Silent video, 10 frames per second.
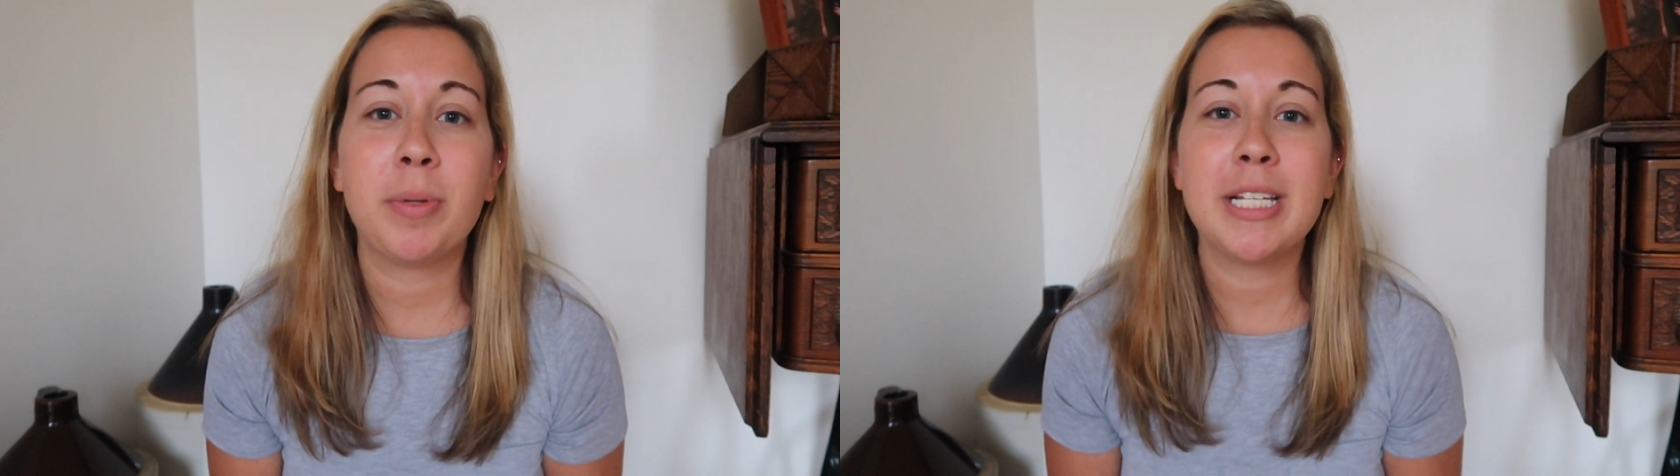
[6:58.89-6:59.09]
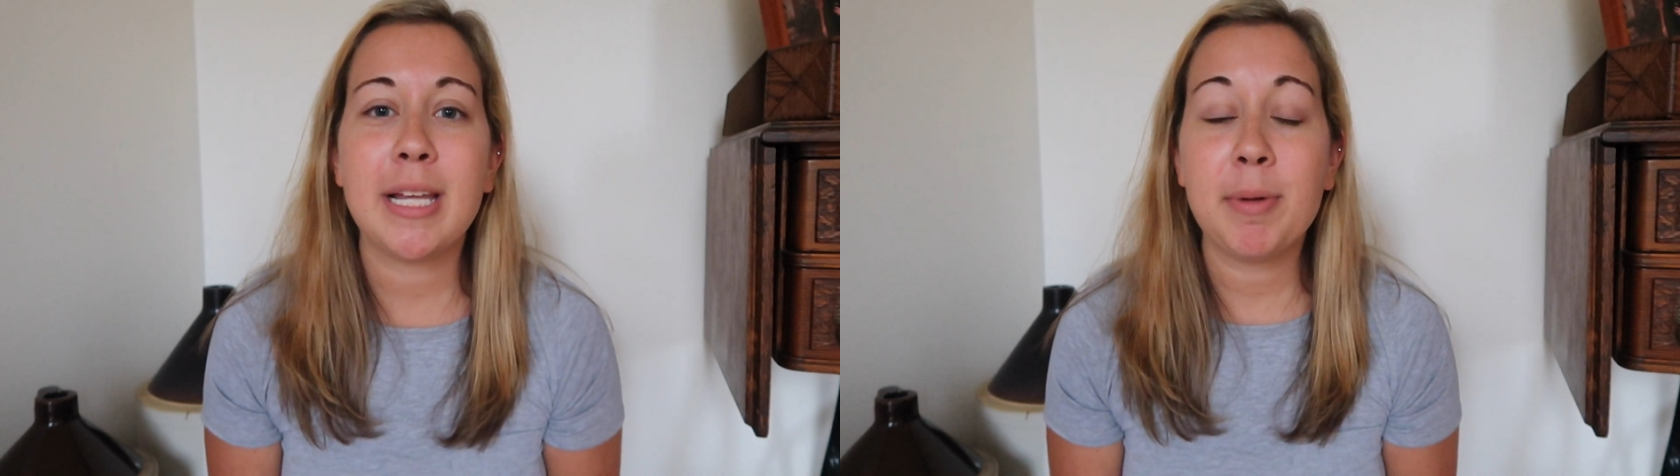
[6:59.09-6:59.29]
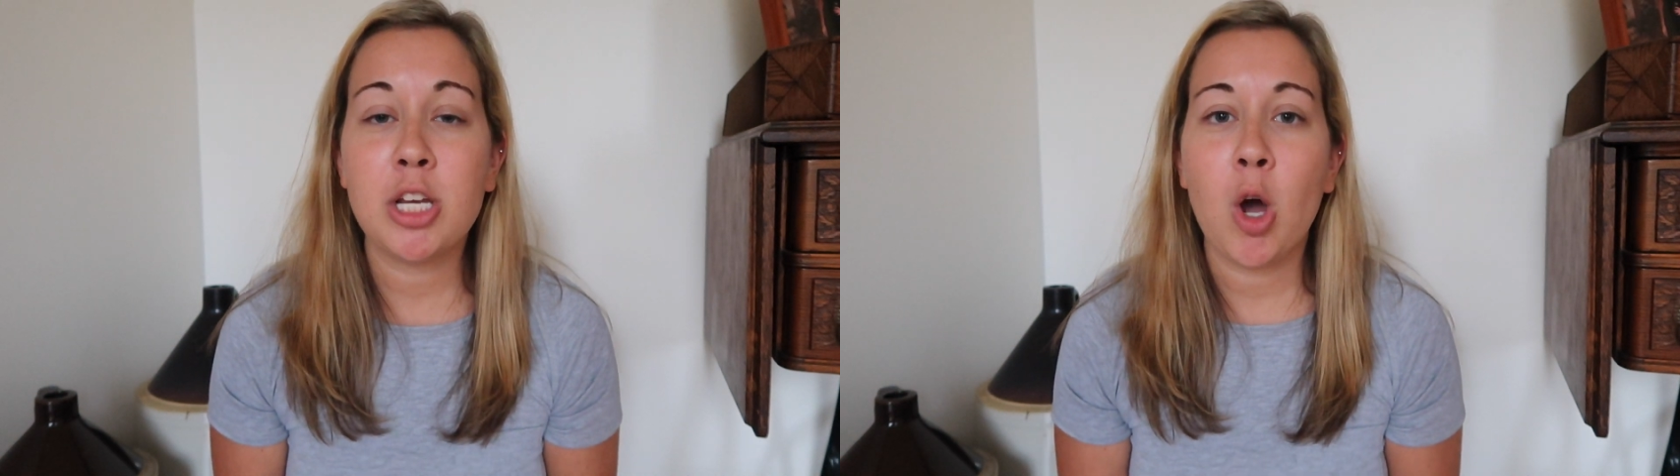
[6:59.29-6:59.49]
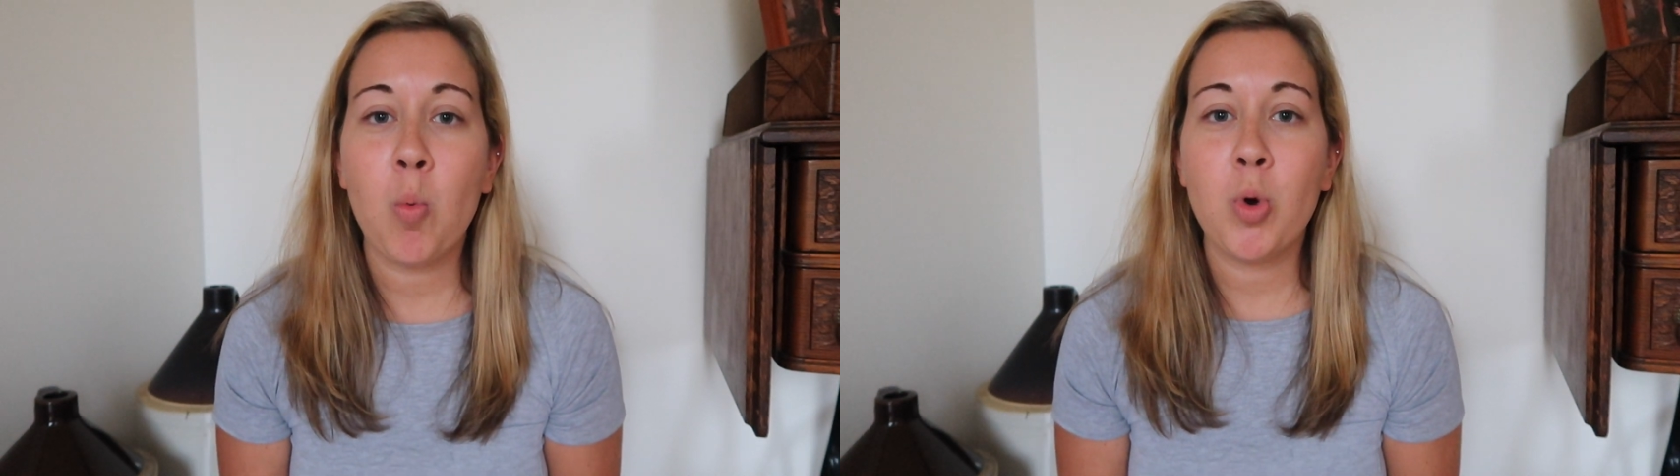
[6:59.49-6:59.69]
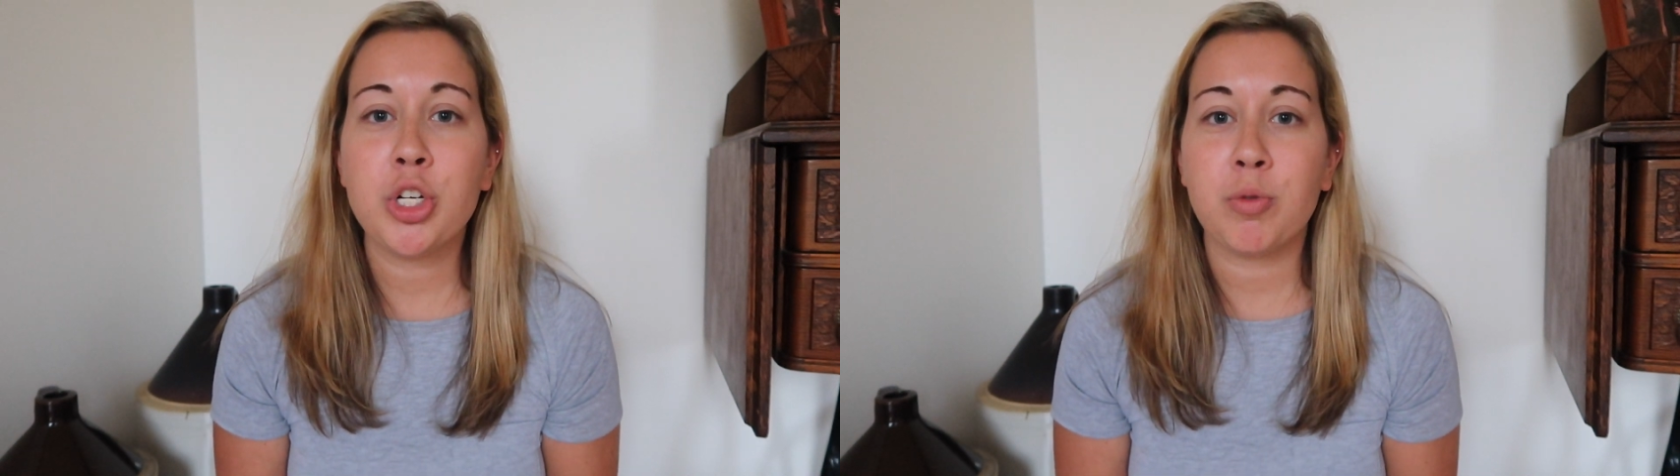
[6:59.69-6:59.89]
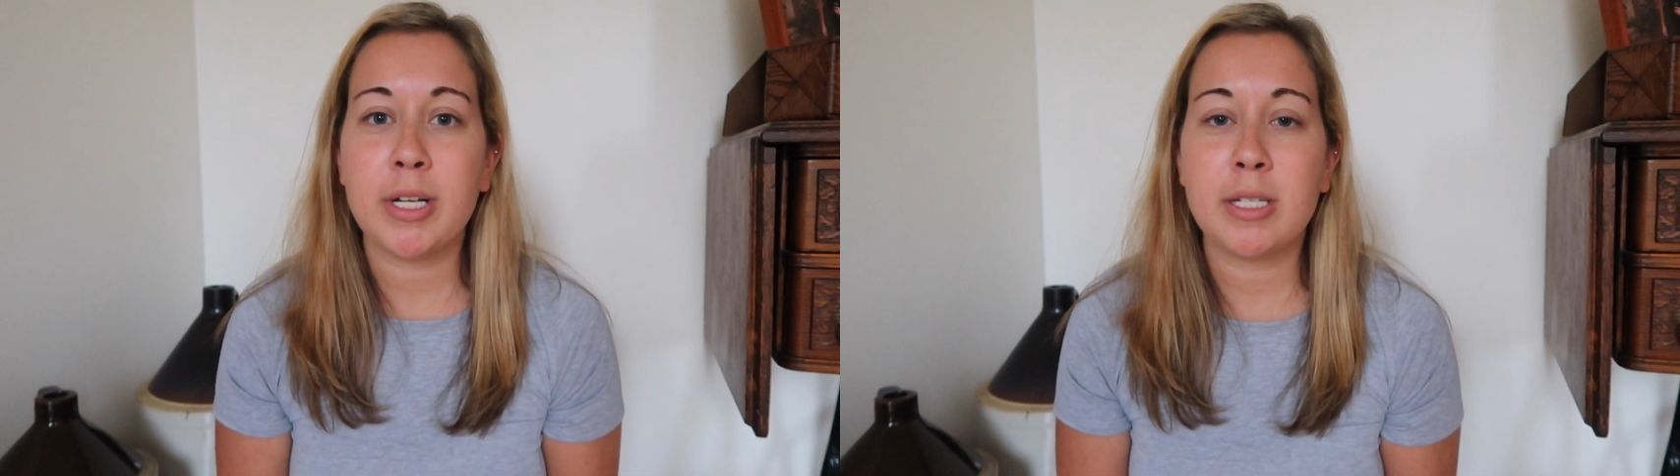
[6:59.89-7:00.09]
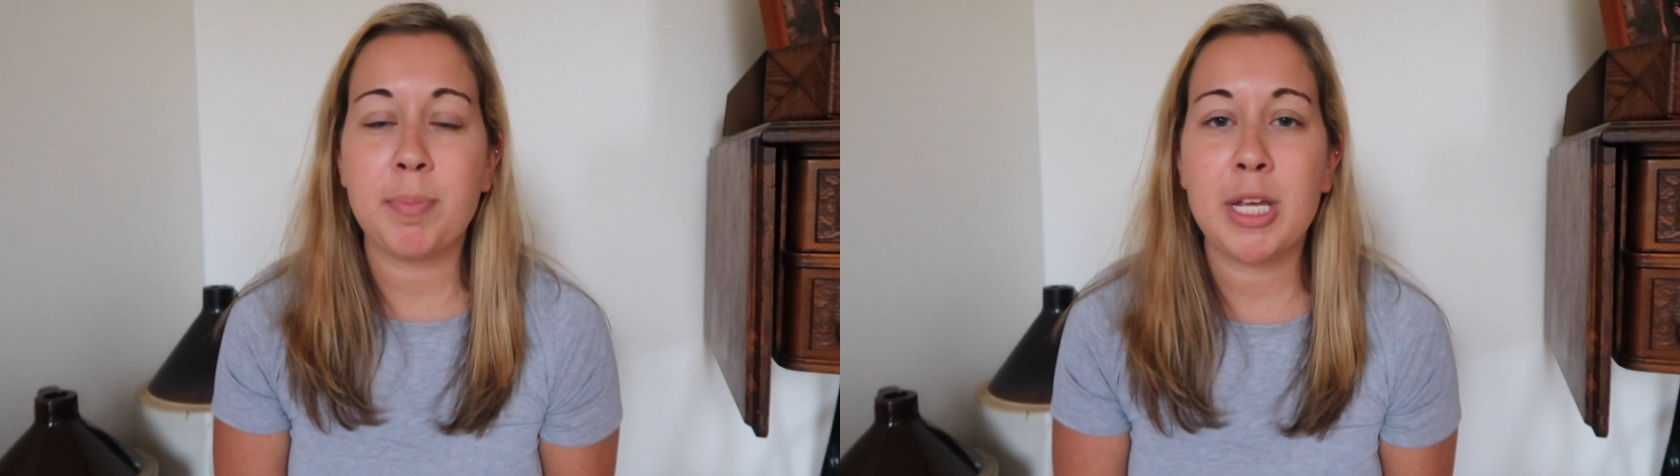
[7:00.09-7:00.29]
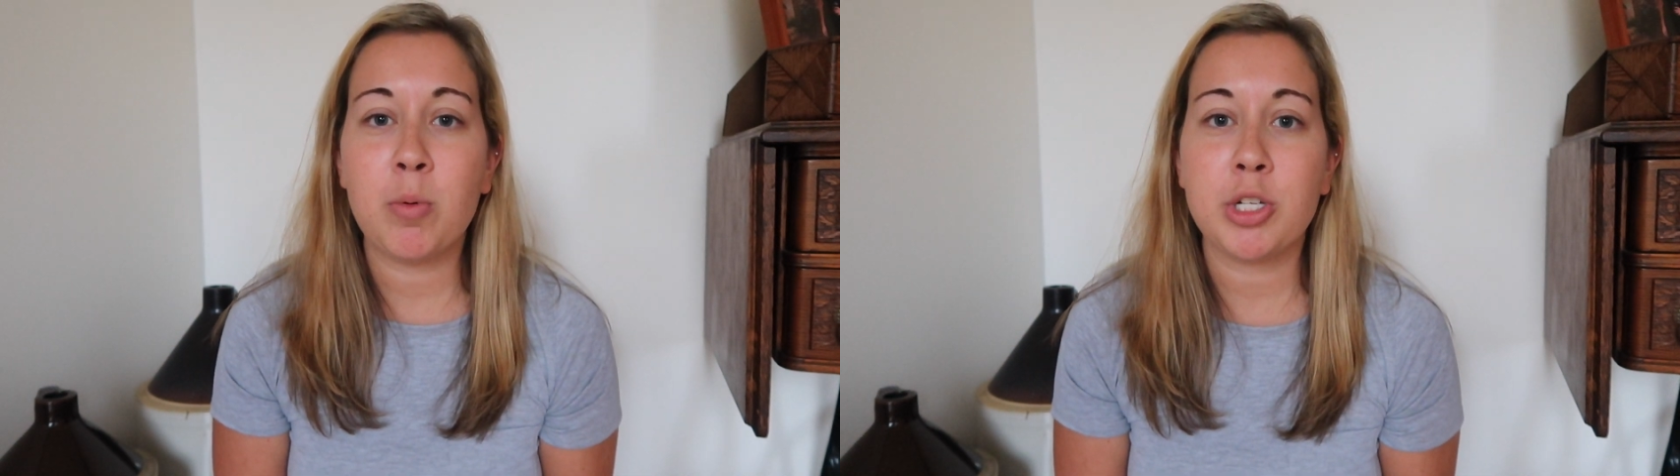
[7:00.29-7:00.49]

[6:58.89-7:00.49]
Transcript: Please let me know which recipe